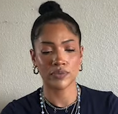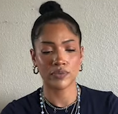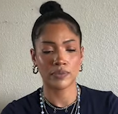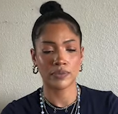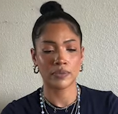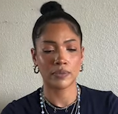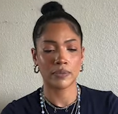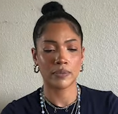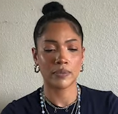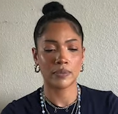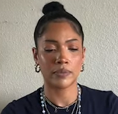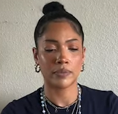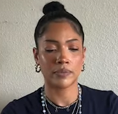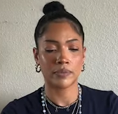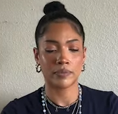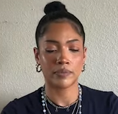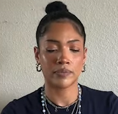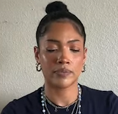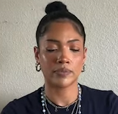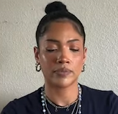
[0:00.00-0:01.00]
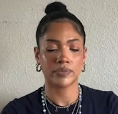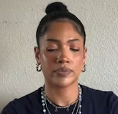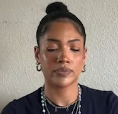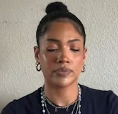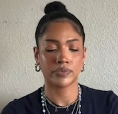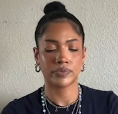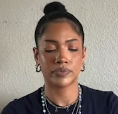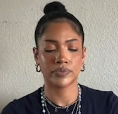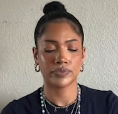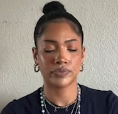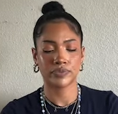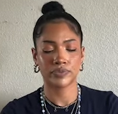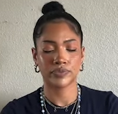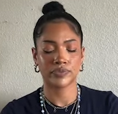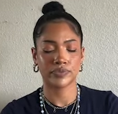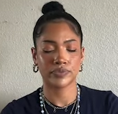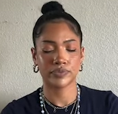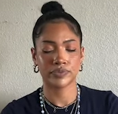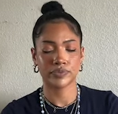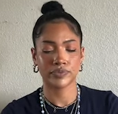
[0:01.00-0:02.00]

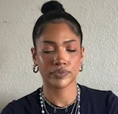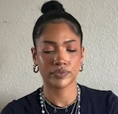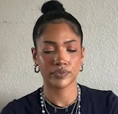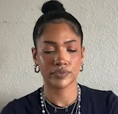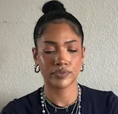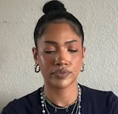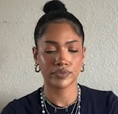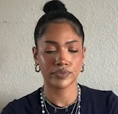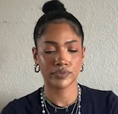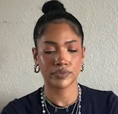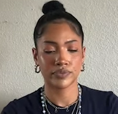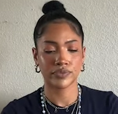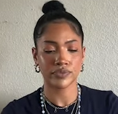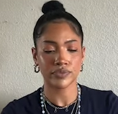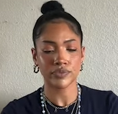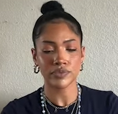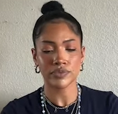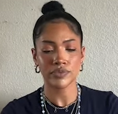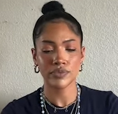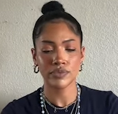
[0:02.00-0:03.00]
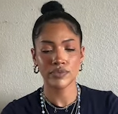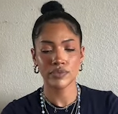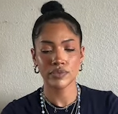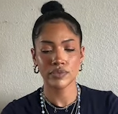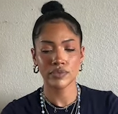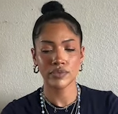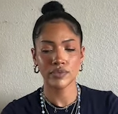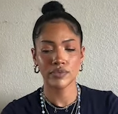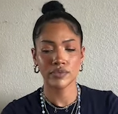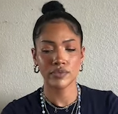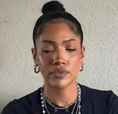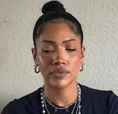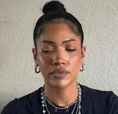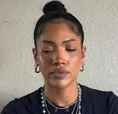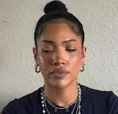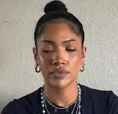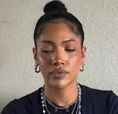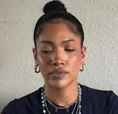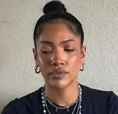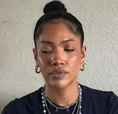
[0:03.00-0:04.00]

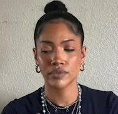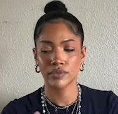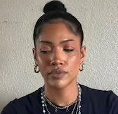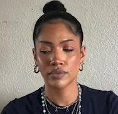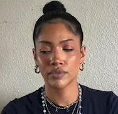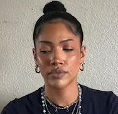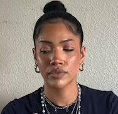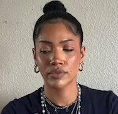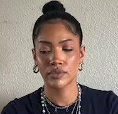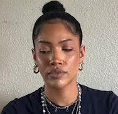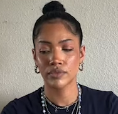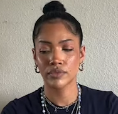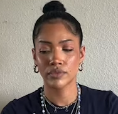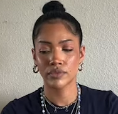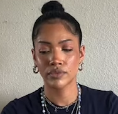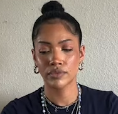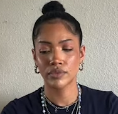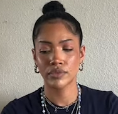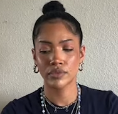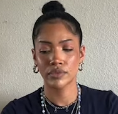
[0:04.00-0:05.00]
Nothing is said.